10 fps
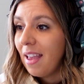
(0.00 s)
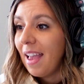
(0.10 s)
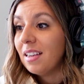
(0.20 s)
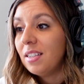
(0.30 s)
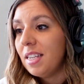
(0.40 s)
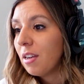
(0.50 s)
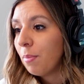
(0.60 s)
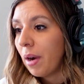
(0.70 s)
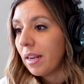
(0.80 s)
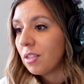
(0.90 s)
and
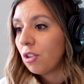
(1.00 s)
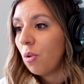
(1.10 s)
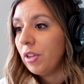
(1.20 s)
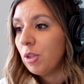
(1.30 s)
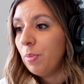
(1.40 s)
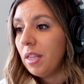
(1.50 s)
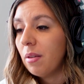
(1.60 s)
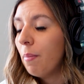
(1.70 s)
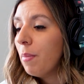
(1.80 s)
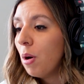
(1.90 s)
decompress are going to be
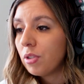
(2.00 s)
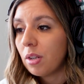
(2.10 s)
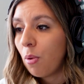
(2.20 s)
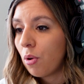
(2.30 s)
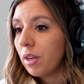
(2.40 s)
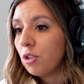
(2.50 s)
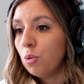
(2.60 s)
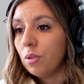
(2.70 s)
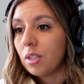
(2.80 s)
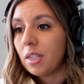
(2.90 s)
the most important
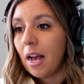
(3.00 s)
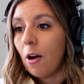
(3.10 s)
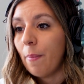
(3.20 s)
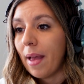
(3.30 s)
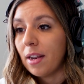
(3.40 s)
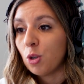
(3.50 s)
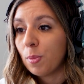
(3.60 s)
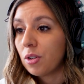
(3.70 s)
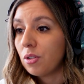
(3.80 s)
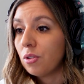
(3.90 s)
tools to help manage
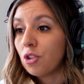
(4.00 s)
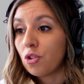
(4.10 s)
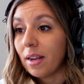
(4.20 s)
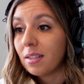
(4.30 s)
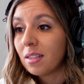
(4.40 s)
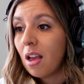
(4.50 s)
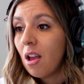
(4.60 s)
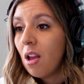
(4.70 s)
personal stress